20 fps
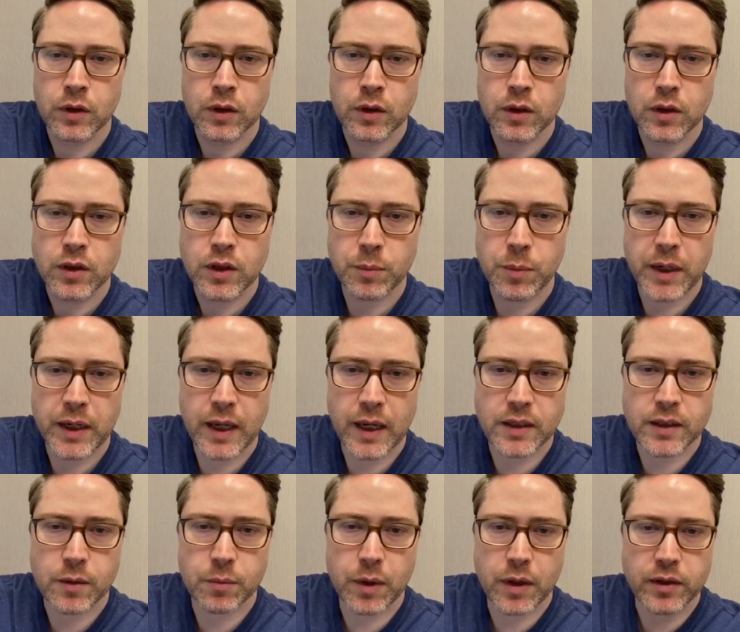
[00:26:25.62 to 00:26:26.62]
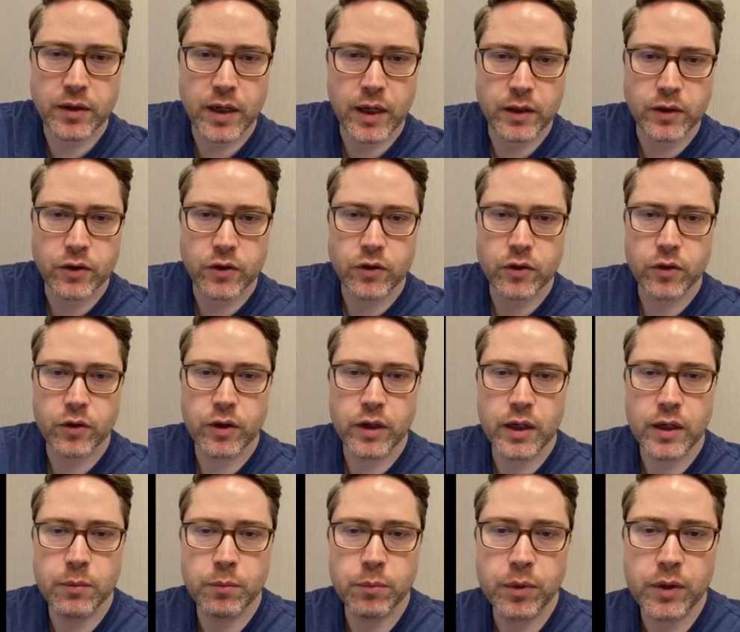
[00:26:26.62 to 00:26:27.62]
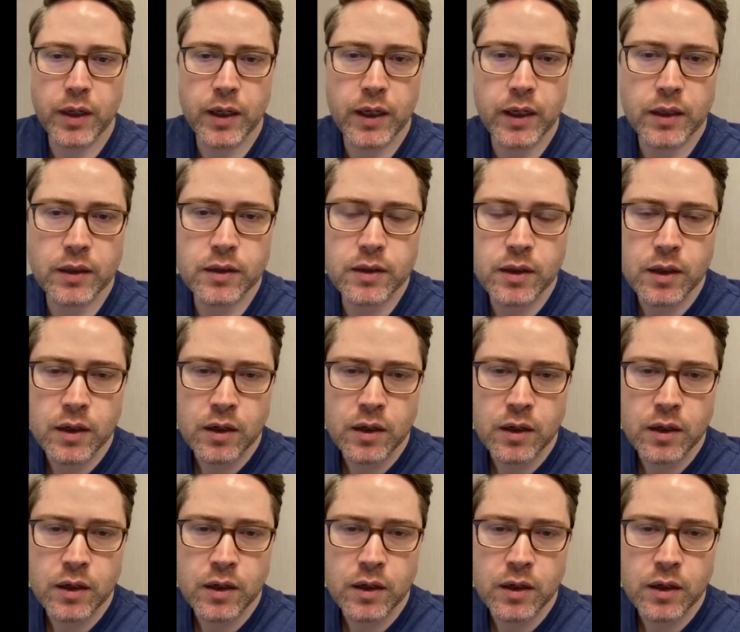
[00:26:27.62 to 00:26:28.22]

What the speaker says: Somebody asked about textured implants.